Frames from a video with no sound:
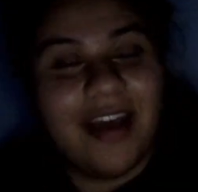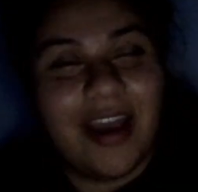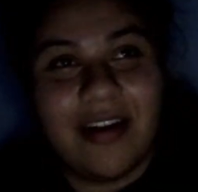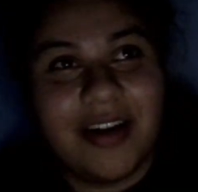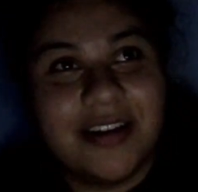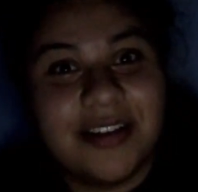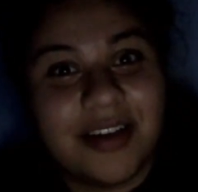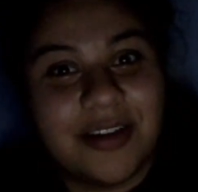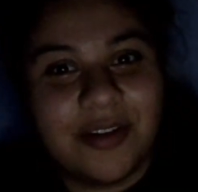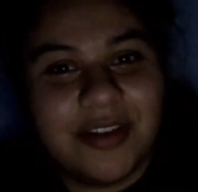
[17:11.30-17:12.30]
Areas
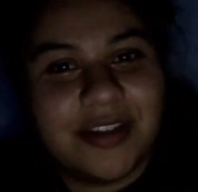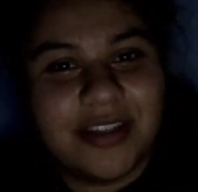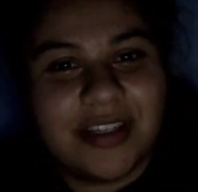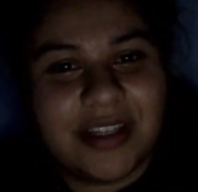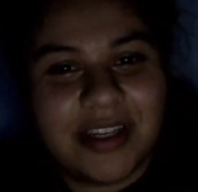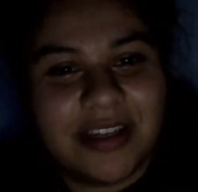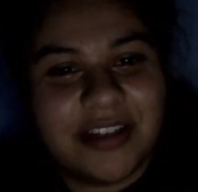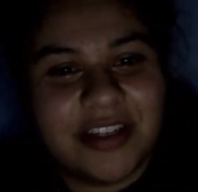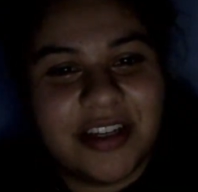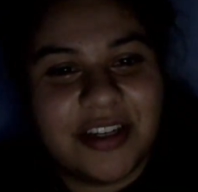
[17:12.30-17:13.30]
like close to the city and
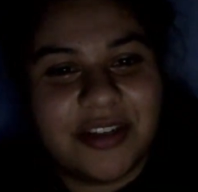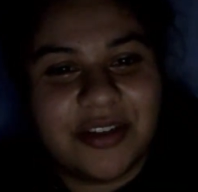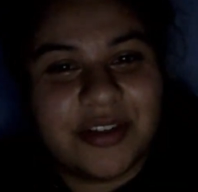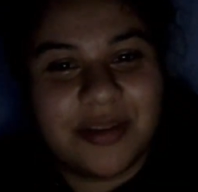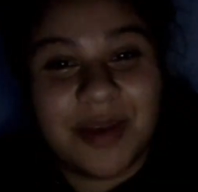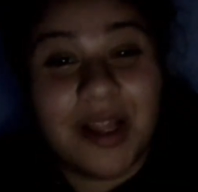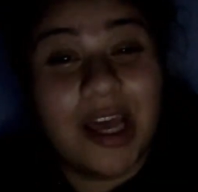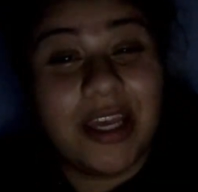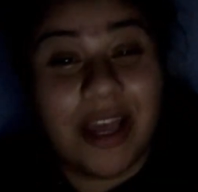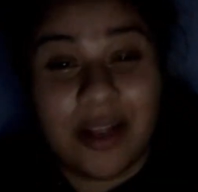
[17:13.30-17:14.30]
shit used to be
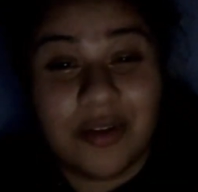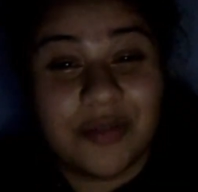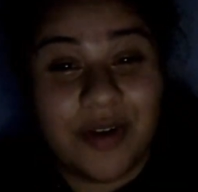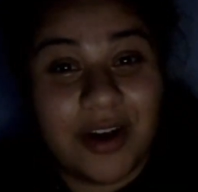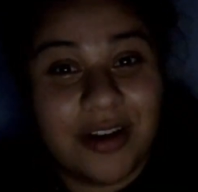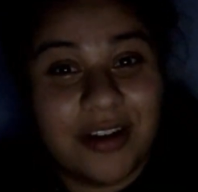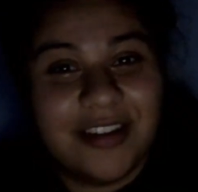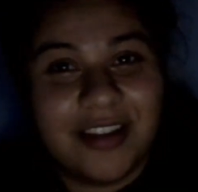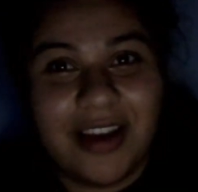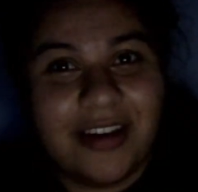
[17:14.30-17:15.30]
like ghetto as fuck.
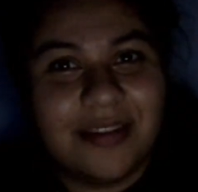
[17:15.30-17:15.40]
Like,